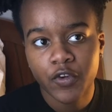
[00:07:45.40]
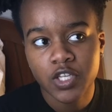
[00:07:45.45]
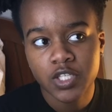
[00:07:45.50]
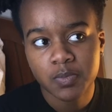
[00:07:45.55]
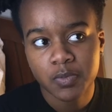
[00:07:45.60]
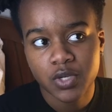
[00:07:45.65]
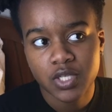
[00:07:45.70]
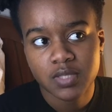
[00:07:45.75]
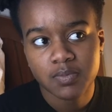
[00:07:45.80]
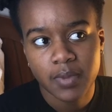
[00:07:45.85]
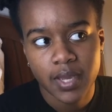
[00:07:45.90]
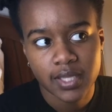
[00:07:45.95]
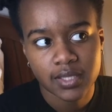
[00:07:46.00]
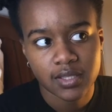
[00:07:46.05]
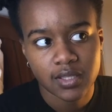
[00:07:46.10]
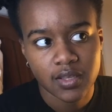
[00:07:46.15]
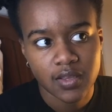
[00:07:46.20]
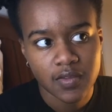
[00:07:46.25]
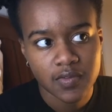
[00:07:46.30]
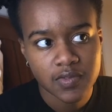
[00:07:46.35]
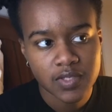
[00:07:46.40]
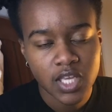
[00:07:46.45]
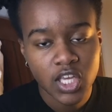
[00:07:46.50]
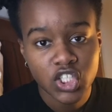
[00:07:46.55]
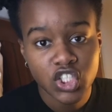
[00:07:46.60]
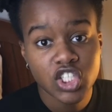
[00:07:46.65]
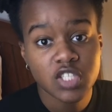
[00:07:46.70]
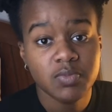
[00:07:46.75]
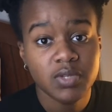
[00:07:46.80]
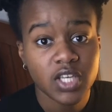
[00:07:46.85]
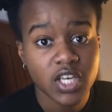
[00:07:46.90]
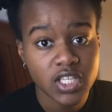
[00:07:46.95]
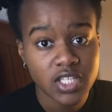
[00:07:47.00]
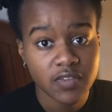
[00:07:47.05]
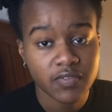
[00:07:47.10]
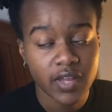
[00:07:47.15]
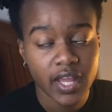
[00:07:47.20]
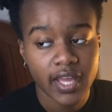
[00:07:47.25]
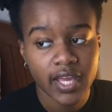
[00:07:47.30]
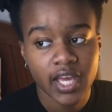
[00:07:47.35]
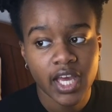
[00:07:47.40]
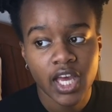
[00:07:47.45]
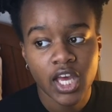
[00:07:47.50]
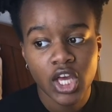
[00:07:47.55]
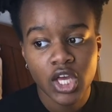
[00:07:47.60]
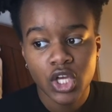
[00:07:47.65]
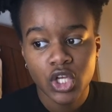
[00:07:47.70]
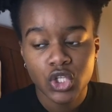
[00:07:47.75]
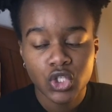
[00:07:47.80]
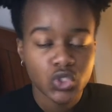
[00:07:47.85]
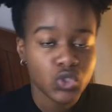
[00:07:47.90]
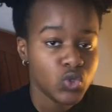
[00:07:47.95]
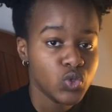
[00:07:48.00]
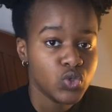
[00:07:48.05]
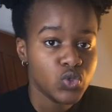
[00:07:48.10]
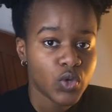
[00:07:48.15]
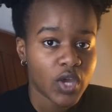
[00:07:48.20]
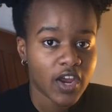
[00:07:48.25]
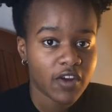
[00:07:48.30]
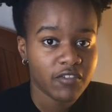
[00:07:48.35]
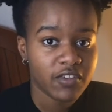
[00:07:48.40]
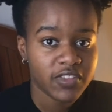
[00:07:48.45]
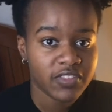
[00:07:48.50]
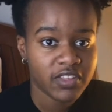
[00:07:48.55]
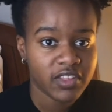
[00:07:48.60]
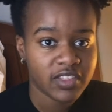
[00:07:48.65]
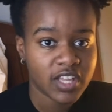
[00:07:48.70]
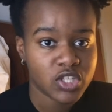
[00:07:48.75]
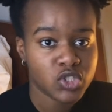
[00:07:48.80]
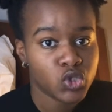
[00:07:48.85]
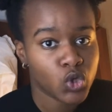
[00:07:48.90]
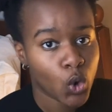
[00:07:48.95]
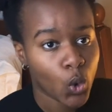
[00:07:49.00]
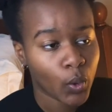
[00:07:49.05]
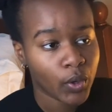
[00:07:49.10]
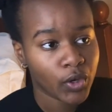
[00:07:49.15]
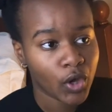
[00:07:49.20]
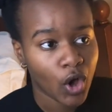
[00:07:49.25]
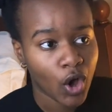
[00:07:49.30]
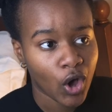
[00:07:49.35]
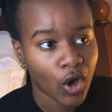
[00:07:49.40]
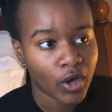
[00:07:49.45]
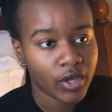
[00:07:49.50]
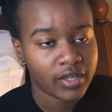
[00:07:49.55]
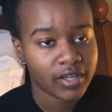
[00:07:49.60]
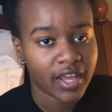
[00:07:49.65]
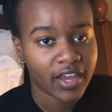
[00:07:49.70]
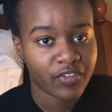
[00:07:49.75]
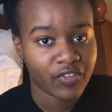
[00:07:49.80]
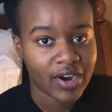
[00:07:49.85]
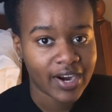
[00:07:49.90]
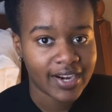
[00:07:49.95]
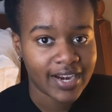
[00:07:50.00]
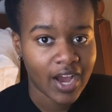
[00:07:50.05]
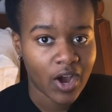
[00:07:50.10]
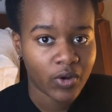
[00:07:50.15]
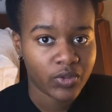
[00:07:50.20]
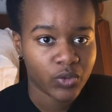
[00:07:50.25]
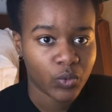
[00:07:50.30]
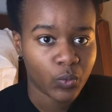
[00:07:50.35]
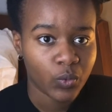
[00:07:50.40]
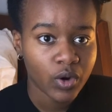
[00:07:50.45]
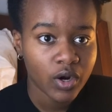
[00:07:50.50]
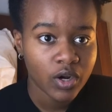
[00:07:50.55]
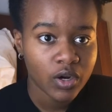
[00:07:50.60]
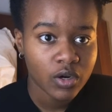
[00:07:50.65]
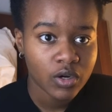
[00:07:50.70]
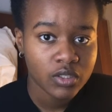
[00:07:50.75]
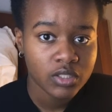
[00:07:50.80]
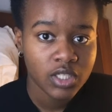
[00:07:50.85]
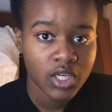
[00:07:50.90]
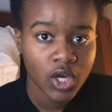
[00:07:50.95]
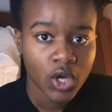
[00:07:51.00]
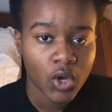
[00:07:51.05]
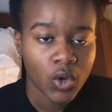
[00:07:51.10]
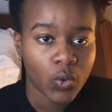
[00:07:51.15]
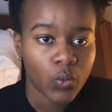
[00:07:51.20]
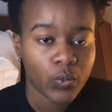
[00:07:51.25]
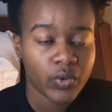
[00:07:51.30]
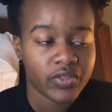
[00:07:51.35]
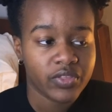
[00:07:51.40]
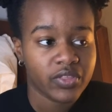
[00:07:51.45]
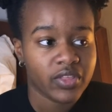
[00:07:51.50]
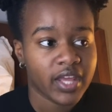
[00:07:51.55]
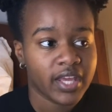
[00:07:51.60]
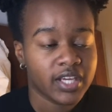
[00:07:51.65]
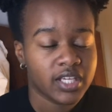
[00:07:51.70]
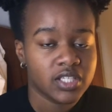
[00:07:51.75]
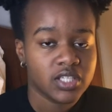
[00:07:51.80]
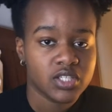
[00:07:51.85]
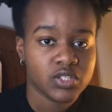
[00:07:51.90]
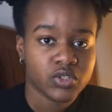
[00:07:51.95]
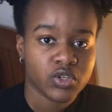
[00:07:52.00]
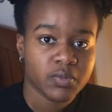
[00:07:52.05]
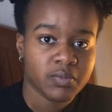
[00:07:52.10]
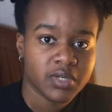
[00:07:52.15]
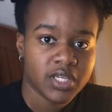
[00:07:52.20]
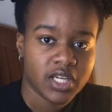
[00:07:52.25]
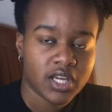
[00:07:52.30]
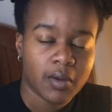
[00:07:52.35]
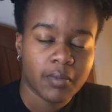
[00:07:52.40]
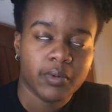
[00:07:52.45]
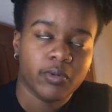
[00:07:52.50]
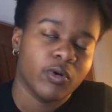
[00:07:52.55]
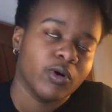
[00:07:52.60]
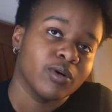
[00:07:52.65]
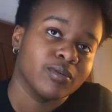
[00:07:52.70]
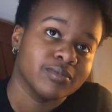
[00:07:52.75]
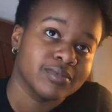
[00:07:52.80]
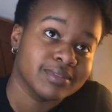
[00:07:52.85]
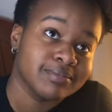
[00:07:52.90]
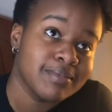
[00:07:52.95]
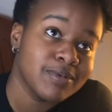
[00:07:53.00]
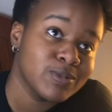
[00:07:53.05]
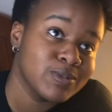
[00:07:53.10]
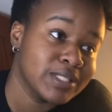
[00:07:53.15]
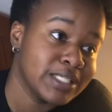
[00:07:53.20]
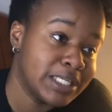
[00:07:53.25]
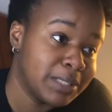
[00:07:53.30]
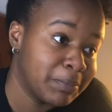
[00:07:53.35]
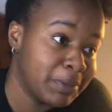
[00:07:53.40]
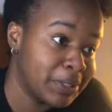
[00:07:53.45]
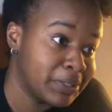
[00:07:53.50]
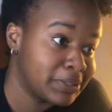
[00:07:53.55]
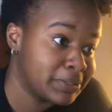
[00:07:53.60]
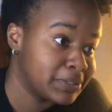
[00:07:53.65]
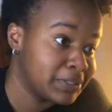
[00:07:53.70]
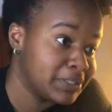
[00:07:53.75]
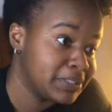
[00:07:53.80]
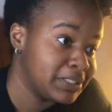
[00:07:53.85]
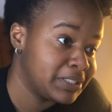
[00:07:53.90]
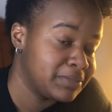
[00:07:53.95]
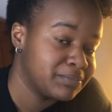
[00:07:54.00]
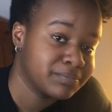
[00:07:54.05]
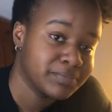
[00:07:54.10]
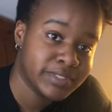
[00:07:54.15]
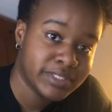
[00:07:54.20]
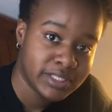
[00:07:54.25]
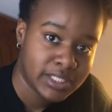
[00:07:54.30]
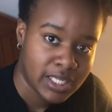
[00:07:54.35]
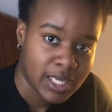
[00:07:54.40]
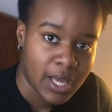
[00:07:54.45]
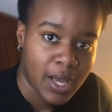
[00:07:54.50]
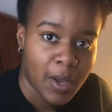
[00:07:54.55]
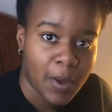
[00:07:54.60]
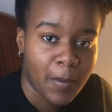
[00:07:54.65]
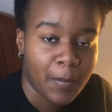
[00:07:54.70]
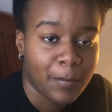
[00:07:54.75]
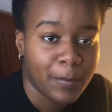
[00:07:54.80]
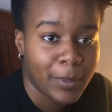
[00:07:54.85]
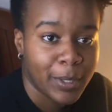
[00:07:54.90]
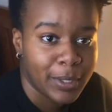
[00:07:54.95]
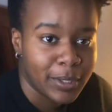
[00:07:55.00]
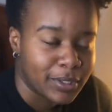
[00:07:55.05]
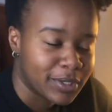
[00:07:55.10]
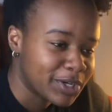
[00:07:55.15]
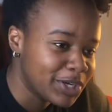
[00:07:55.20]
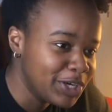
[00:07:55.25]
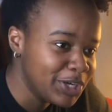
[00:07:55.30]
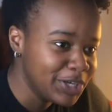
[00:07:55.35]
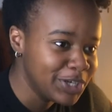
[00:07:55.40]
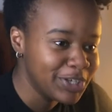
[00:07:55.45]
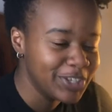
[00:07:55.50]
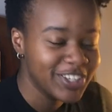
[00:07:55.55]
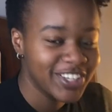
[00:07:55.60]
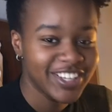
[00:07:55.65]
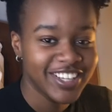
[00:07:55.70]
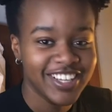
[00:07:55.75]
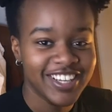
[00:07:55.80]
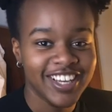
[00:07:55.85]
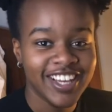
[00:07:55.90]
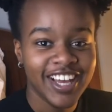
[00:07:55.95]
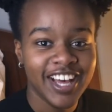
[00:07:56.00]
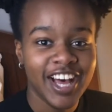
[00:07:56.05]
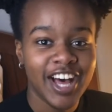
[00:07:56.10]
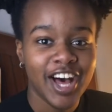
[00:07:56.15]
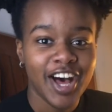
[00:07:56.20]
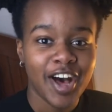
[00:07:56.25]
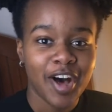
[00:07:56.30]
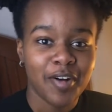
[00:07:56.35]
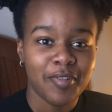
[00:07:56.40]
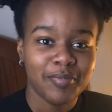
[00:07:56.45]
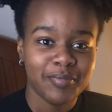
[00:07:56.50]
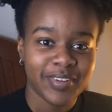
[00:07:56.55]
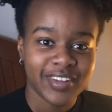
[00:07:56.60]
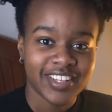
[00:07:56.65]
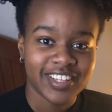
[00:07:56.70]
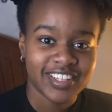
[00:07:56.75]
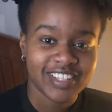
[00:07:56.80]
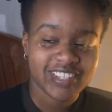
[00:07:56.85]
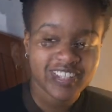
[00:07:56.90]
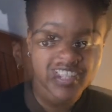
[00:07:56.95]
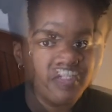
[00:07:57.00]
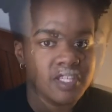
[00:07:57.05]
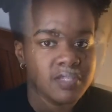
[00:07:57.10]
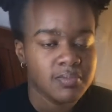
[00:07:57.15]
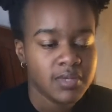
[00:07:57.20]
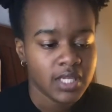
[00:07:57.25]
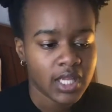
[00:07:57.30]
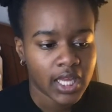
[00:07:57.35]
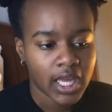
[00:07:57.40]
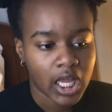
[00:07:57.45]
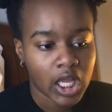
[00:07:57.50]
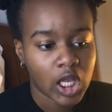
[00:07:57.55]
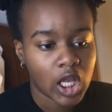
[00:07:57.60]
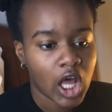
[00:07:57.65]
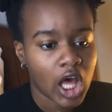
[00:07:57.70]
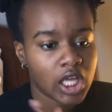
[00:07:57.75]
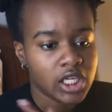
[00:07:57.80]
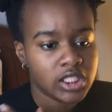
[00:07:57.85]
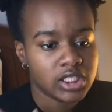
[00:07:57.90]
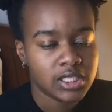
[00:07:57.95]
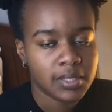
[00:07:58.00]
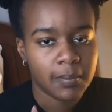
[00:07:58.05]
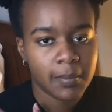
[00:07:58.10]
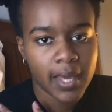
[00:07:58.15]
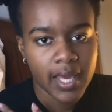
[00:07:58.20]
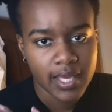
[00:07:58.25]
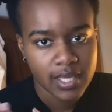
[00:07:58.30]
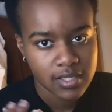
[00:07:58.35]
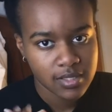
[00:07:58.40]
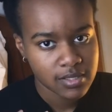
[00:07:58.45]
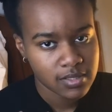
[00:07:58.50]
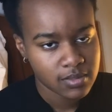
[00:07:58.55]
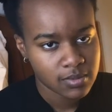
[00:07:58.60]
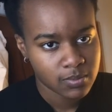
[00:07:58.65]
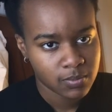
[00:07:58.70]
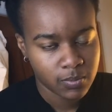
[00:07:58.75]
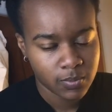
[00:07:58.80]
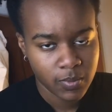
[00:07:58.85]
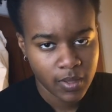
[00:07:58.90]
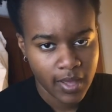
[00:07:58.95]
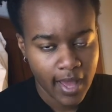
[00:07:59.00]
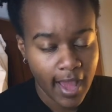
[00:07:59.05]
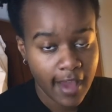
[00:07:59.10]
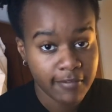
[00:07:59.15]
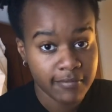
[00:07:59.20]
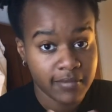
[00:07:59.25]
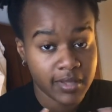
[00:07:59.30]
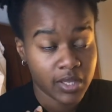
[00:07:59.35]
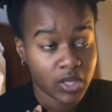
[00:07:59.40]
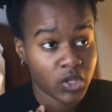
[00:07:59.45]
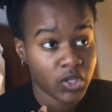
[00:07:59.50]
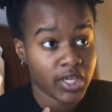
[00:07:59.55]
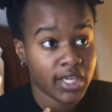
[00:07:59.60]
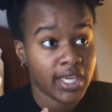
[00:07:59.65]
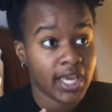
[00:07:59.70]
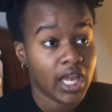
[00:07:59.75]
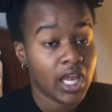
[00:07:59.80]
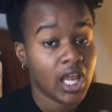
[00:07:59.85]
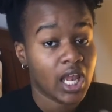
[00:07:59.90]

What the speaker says: perspectives, just because of like, due to everything that's going on like right now in the world with like discrimination, well, mostly in America, honey, but but there's been like a lot of debates. I've been looking at a